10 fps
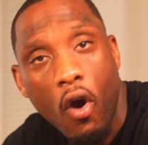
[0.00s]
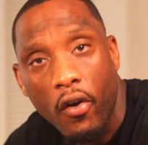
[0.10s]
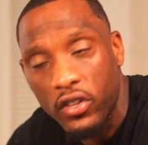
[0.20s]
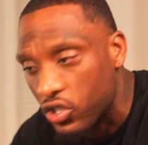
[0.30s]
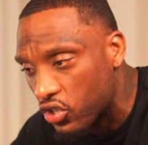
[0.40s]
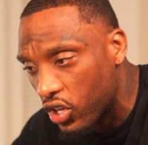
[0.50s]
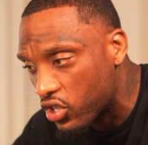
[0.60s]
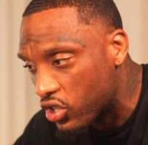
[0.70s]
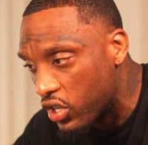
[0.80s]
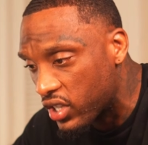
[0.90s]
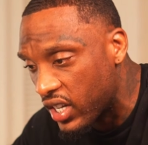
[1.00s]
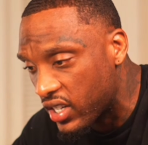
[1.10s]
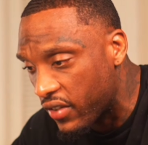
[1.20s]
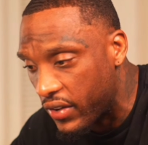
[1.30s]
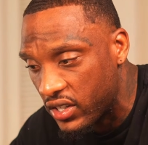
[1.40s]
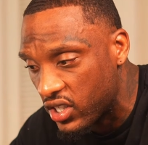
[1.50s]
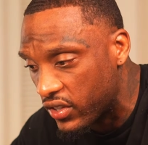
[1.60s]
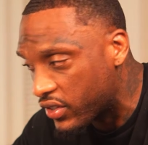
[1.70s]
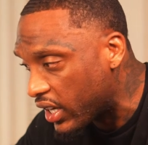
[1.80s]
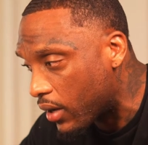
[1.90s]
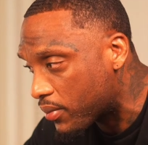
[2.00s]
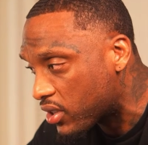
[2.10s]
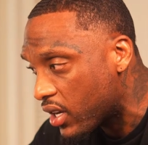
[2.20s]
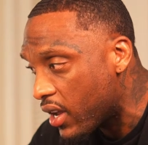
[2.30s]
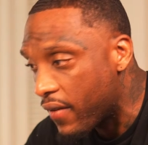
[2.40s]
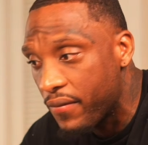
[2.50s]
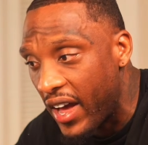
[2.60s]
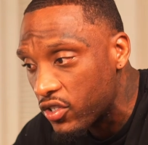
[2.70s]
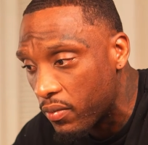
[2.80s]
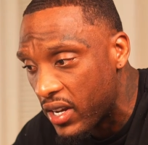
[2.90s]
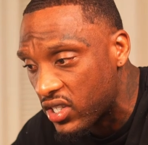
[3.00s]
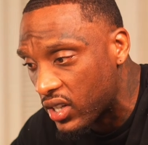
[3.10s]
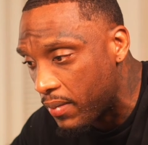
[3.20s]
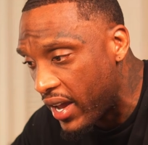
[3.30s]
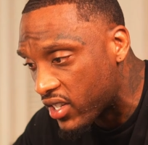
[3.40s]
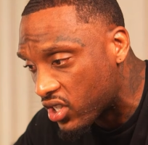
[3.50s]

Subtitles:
are within structure so you can take advantage of setups. That's what makes it the best.